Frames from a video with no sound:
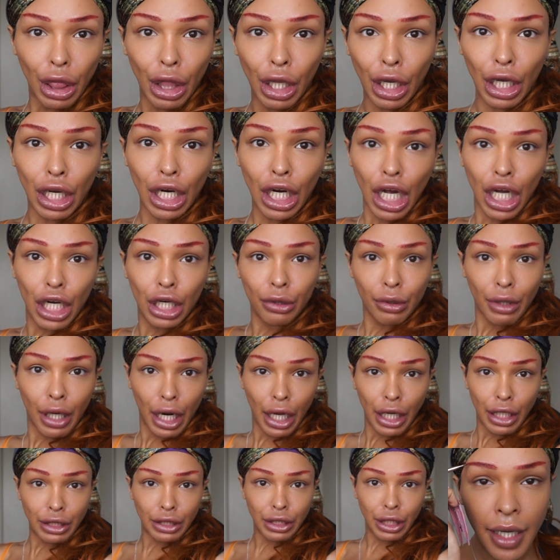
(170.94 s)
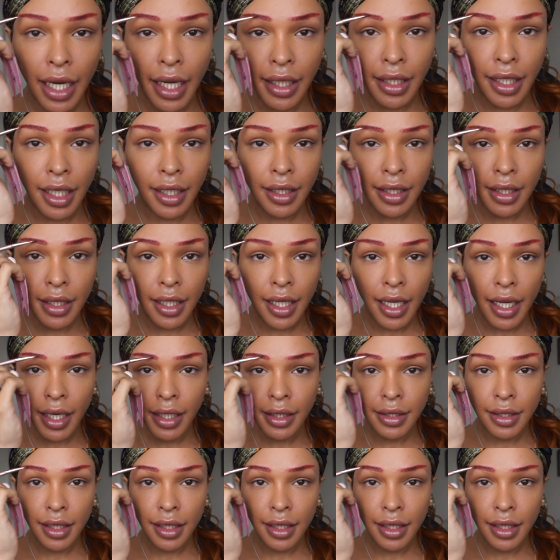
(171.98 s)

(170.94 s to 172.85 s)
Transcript: Looking kind of crazy. But at the end of the day,